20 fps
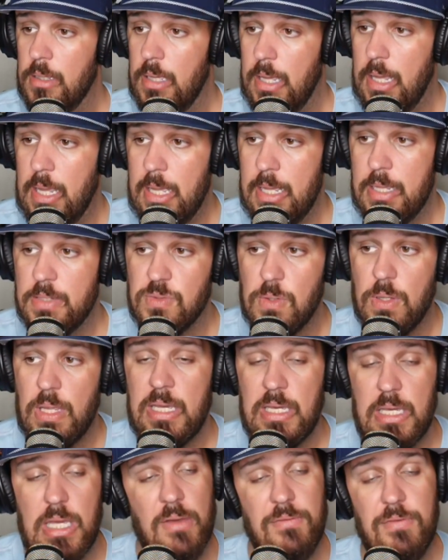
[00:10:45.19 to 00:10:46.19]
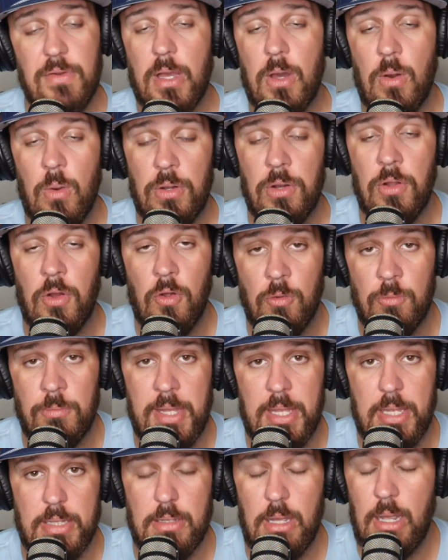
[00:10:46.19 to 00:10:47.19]
is Lane Kiffin going to Ole
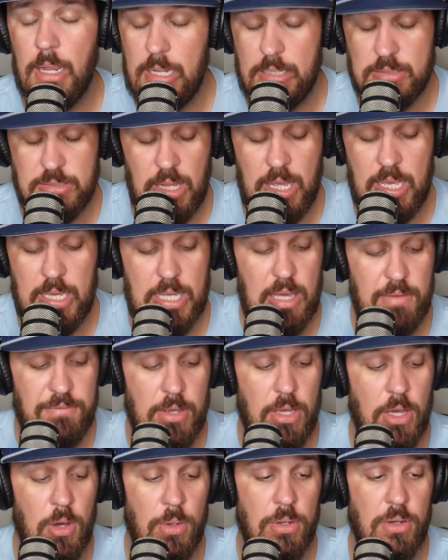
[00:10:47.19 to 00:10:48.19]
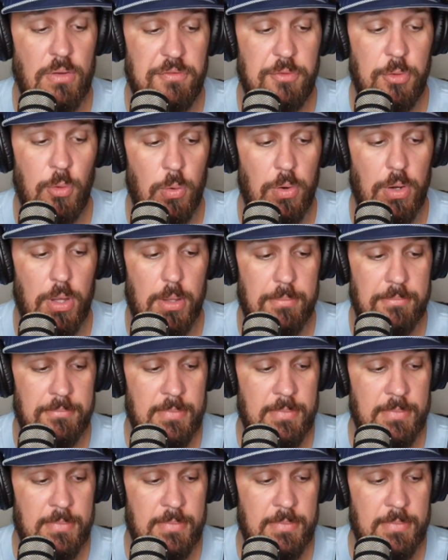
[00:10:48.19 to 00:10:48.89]
Miss? Is Lane Kiffin going to Florida?